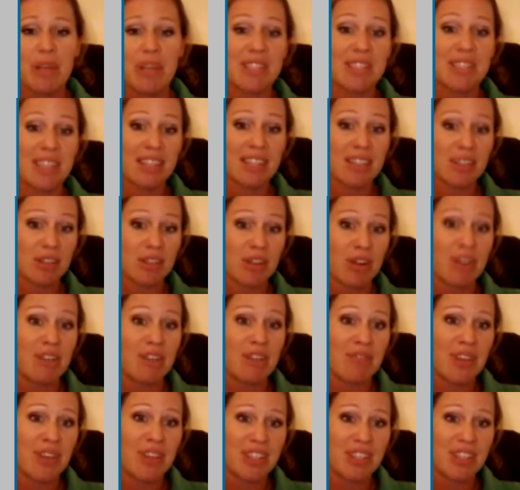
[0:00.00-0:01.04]
But since
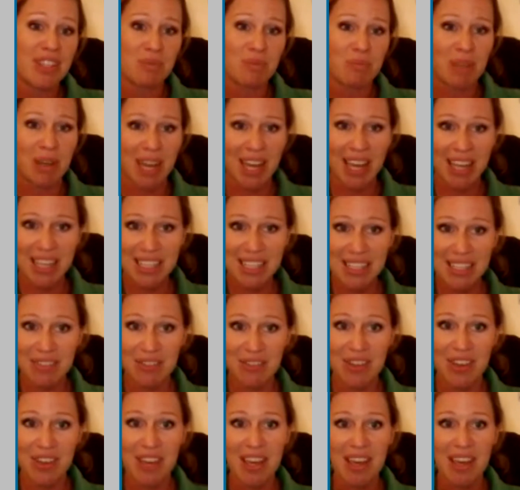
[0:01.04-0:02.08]
Greenfins has been
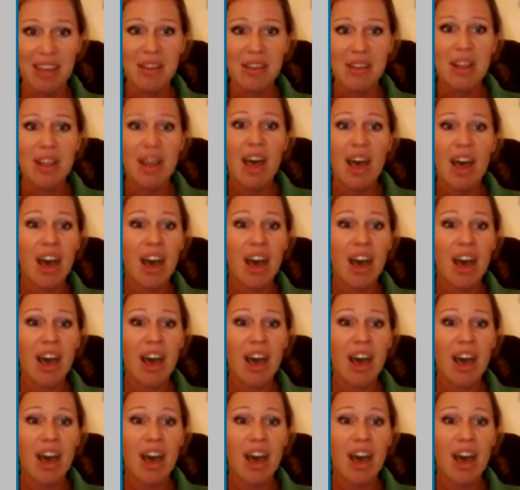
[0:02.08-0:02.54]
active here,